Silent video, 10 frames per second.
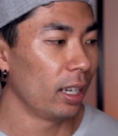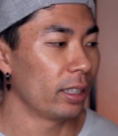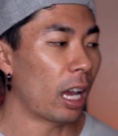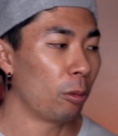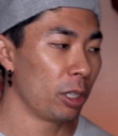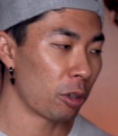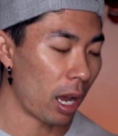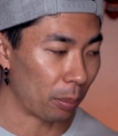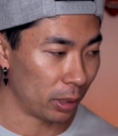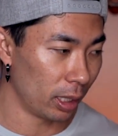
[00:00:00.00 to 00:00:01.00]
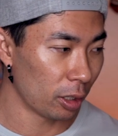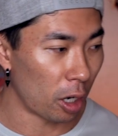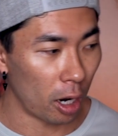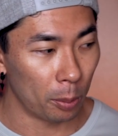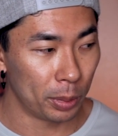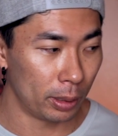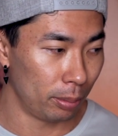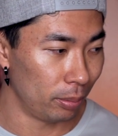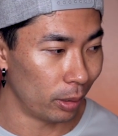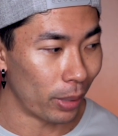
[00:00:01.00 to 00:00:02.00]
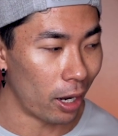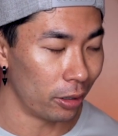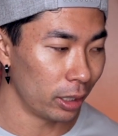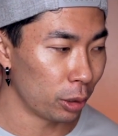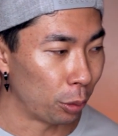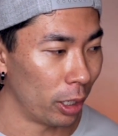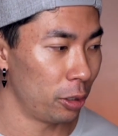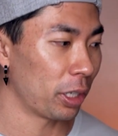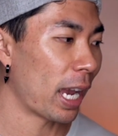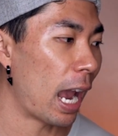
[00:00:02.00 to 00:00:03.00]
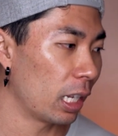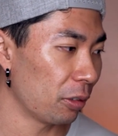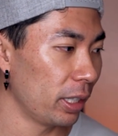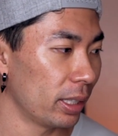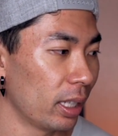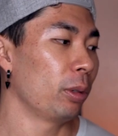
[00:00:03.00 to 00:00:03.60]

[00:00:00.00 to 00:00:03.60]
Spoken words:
Now we dropped carbs about 200 calories.